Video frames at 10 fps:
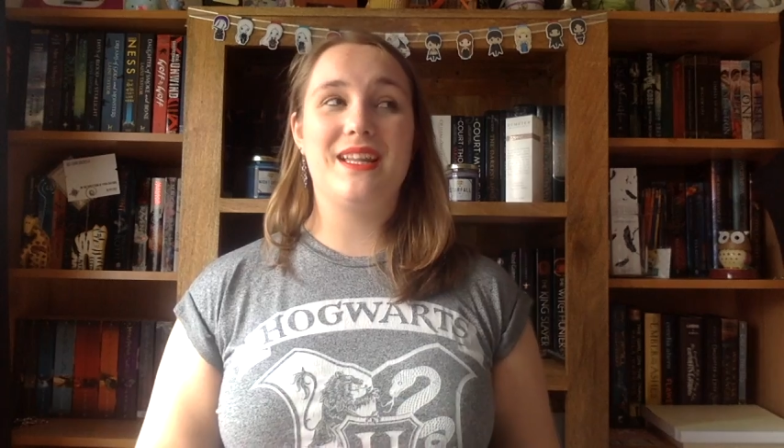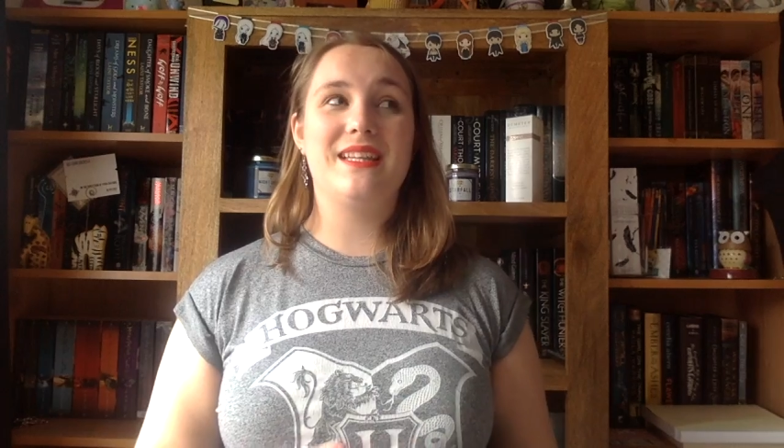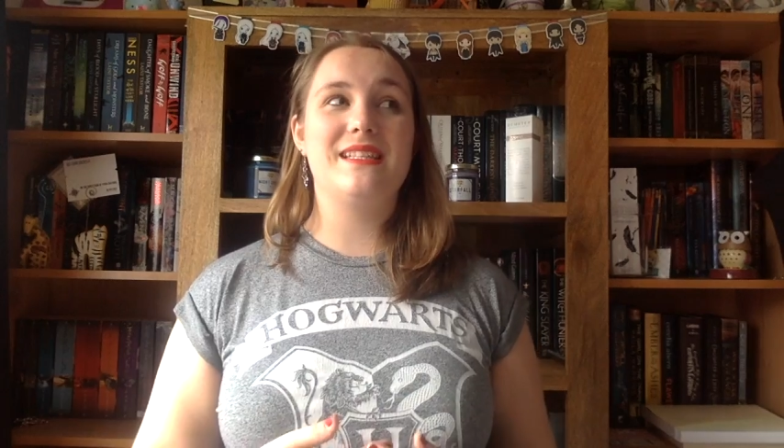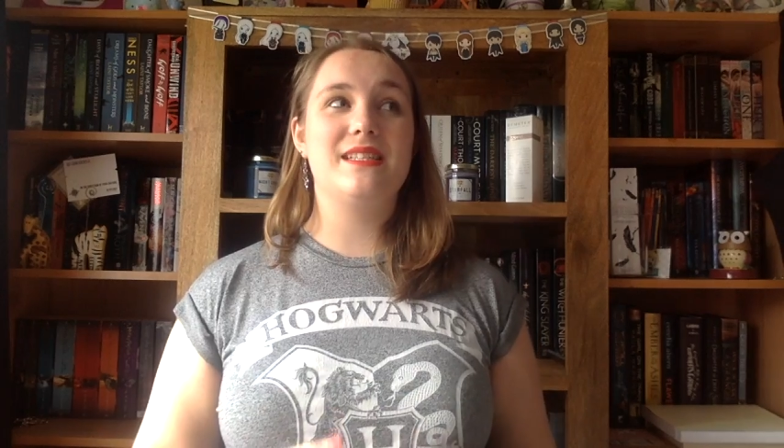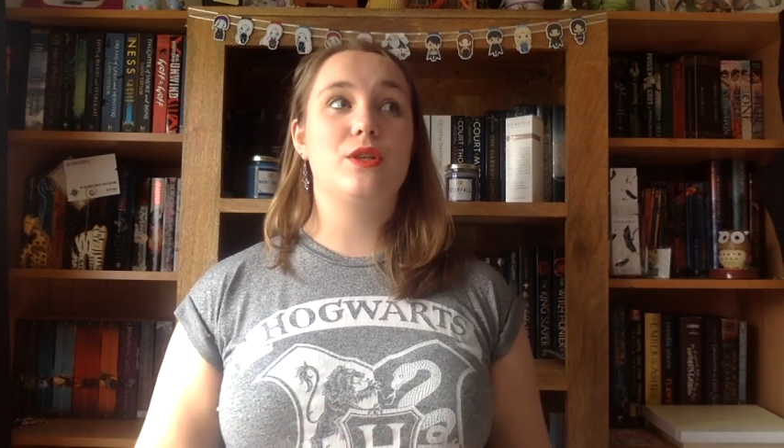
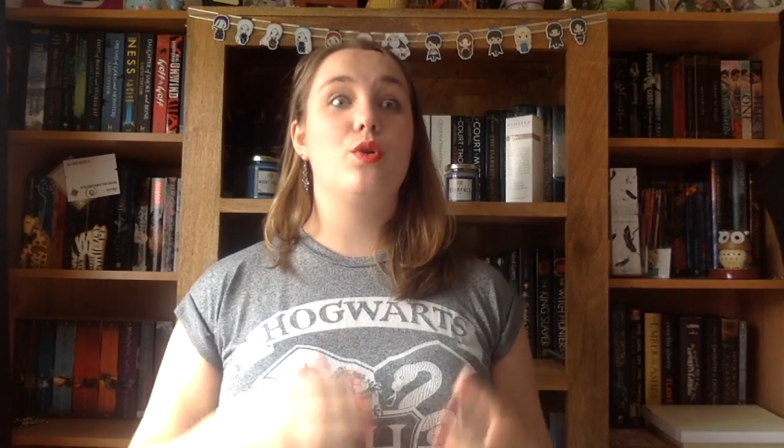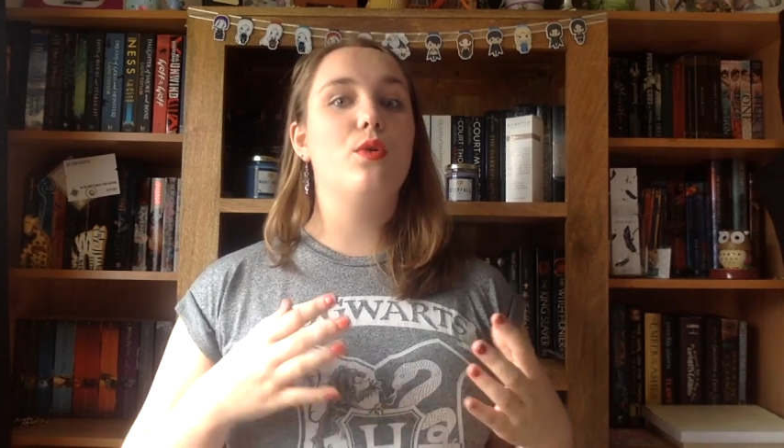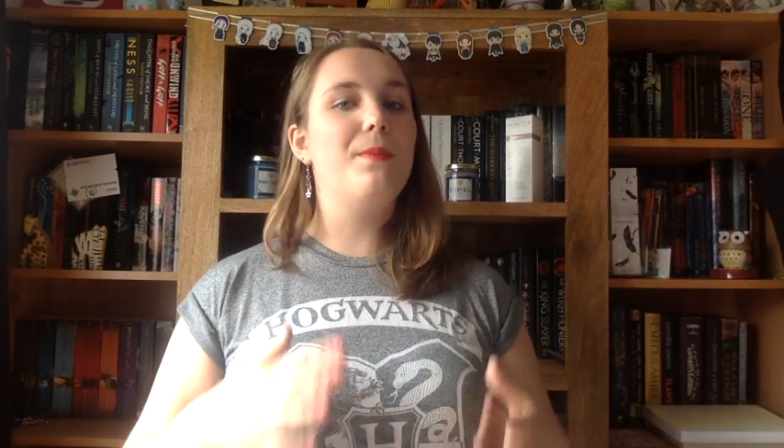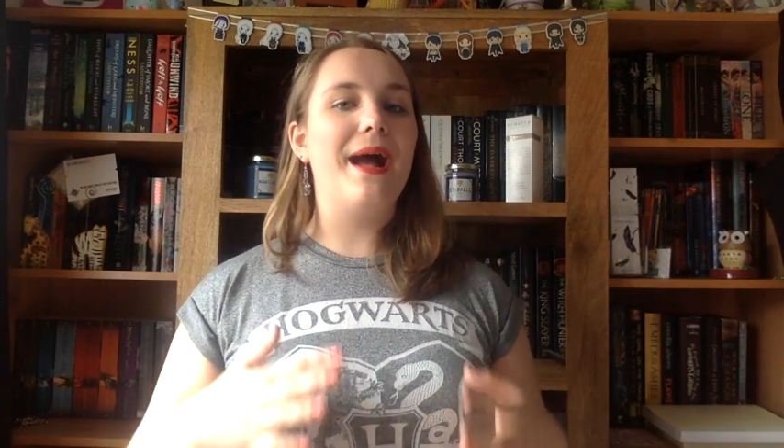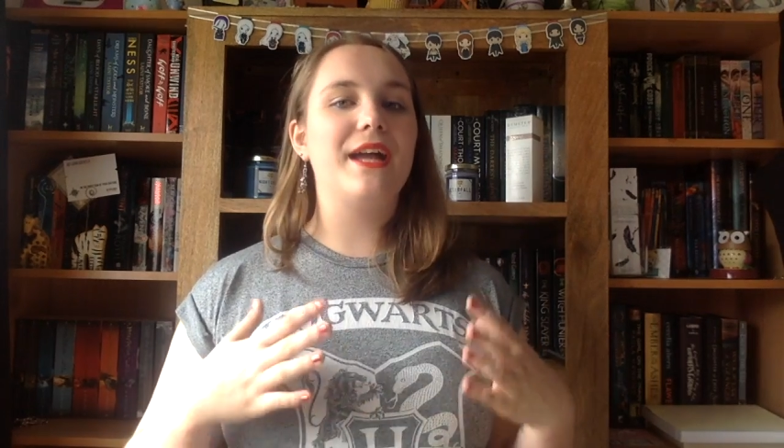this is go
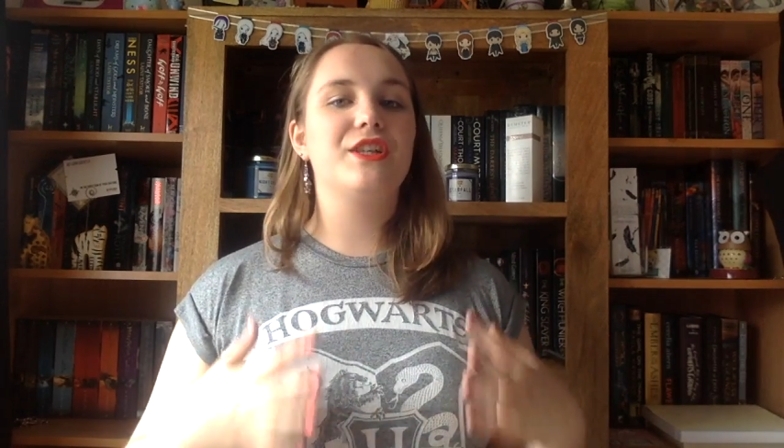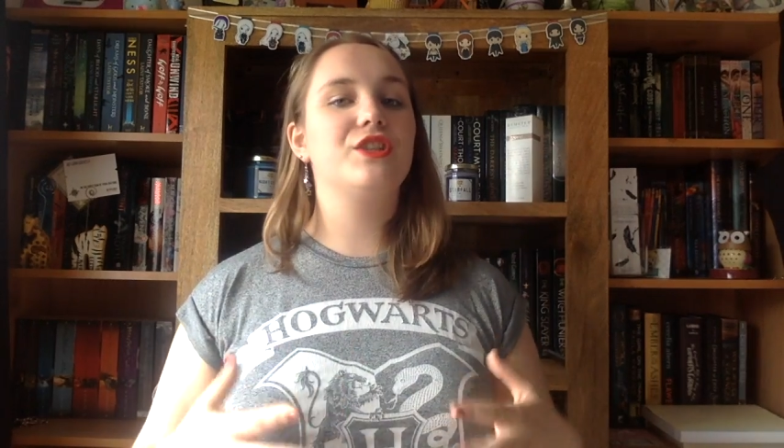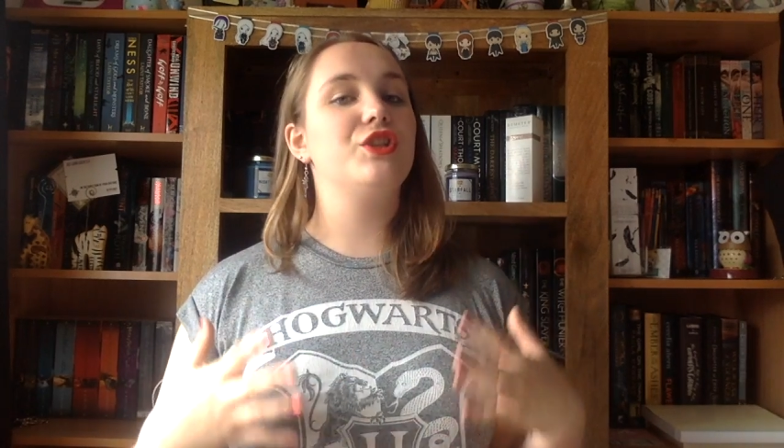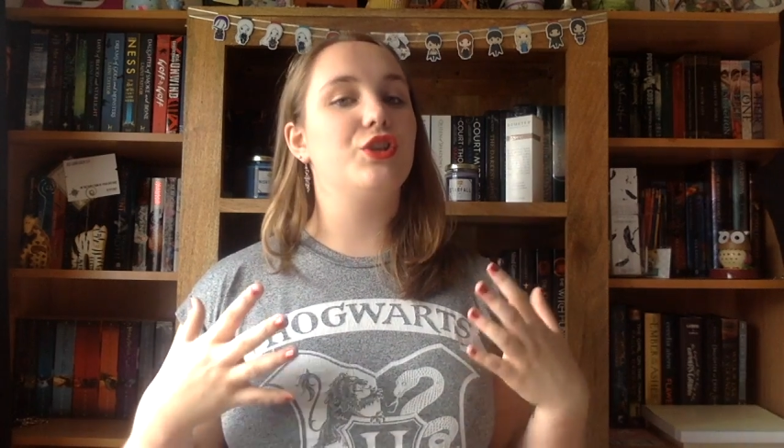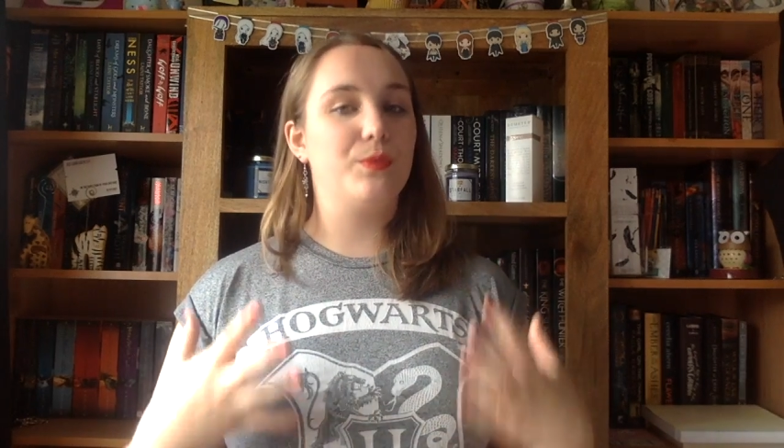back
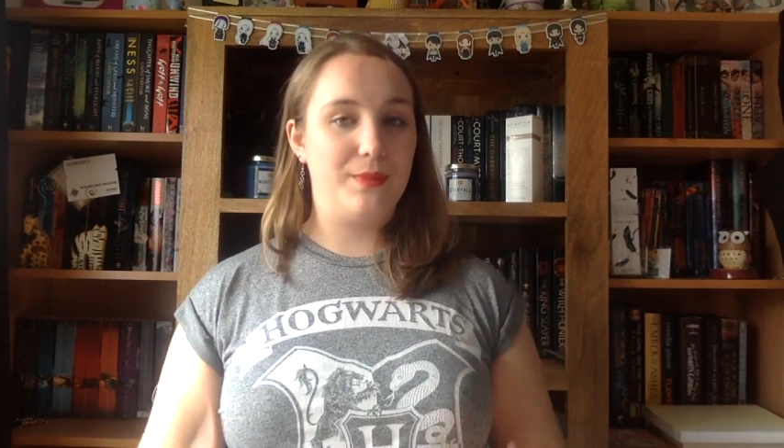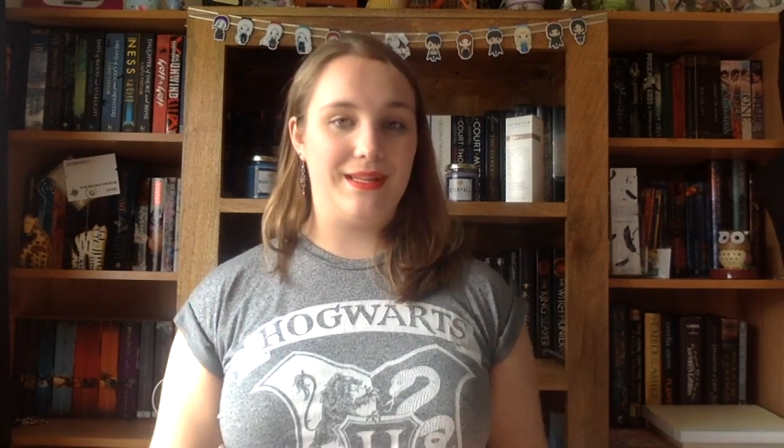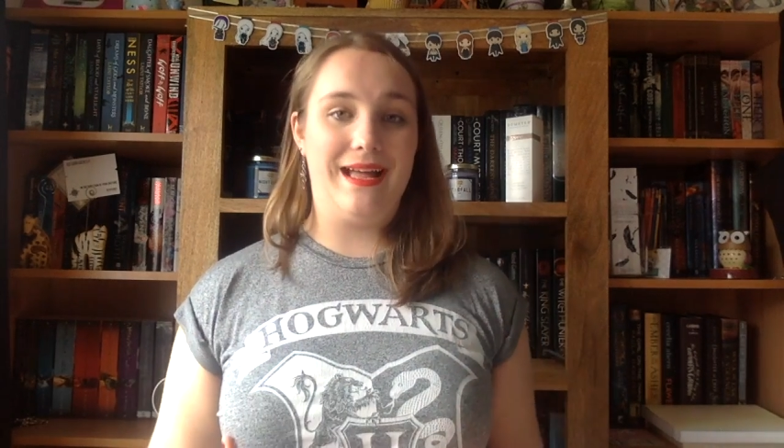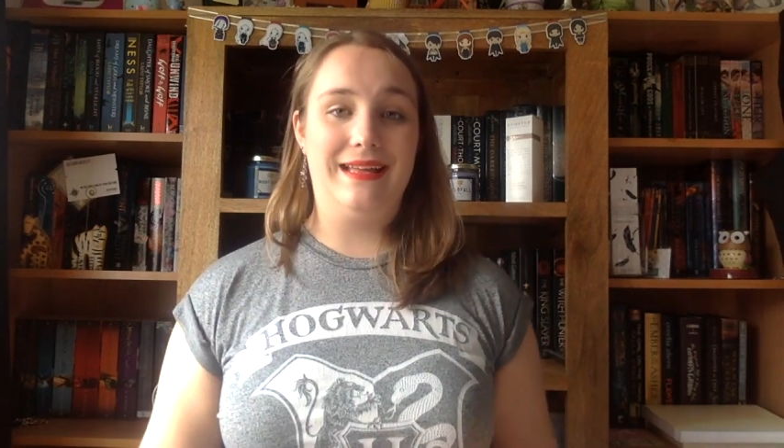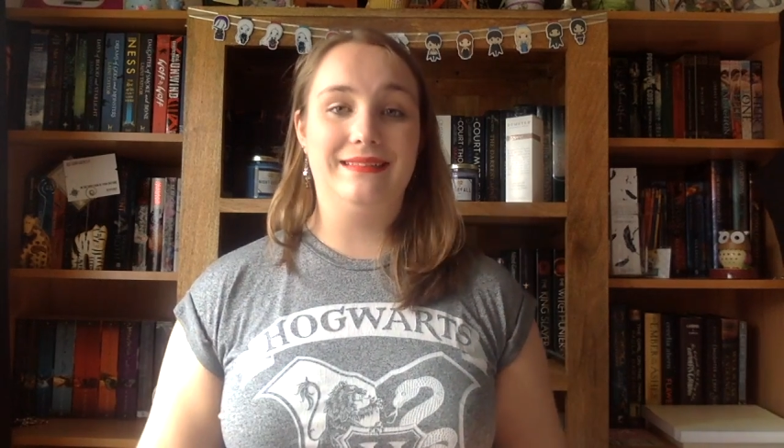to your
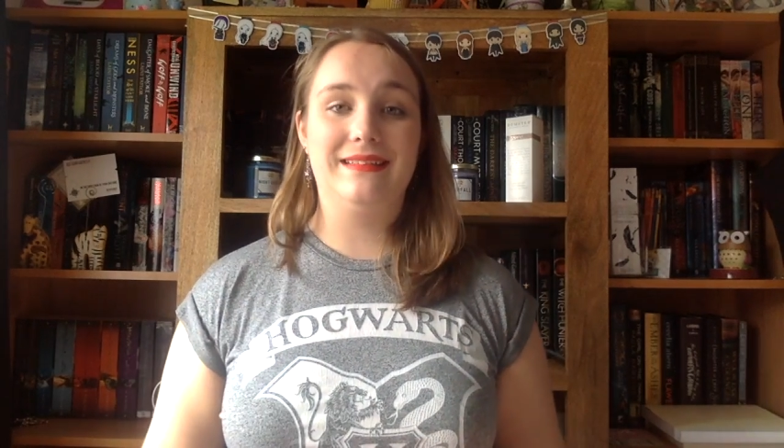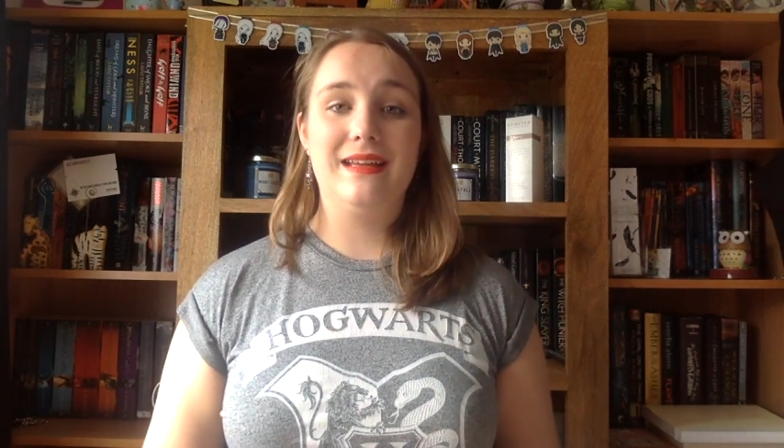plan.